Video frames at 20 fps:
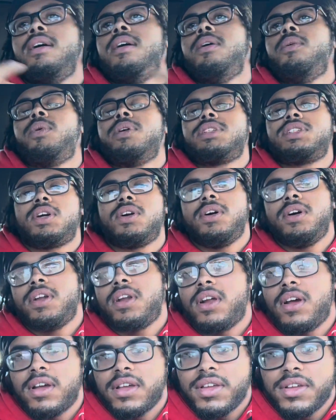What's going
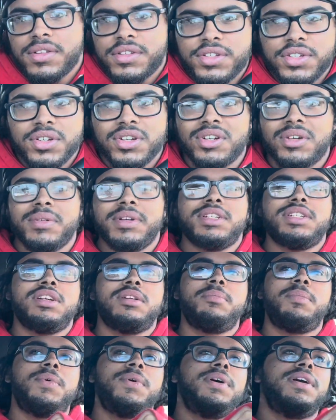on, YouTube? It's
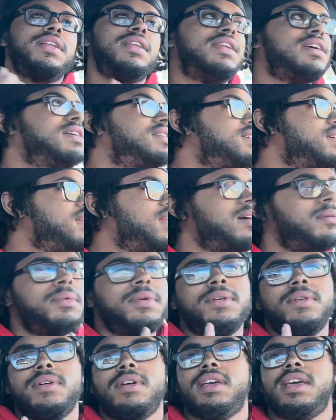your boy
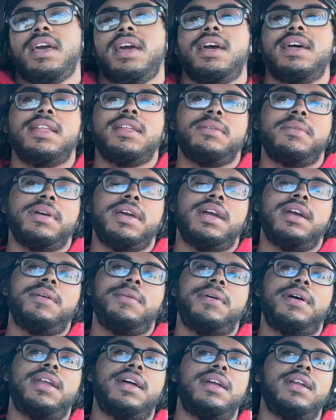DTWkel. We're here
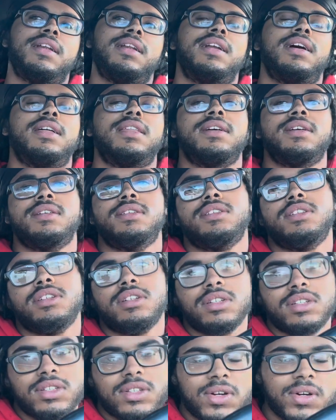with another
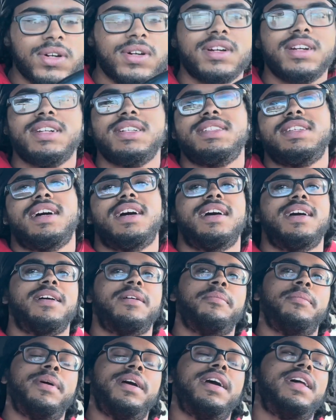story
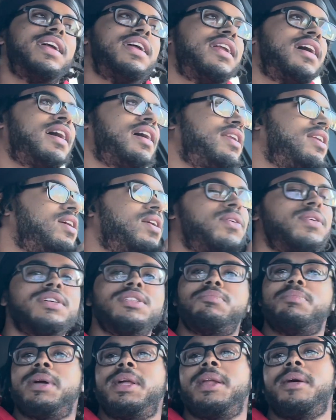time, man. And I know
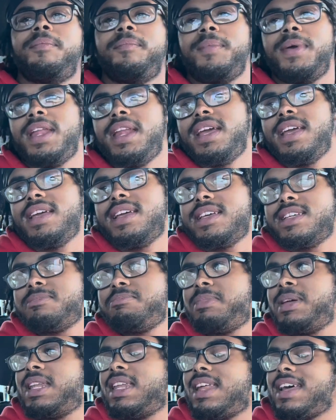it's been a minute.
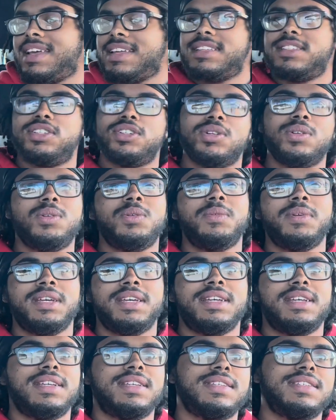It's been like 2
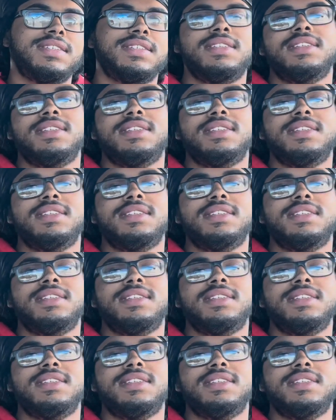weeks.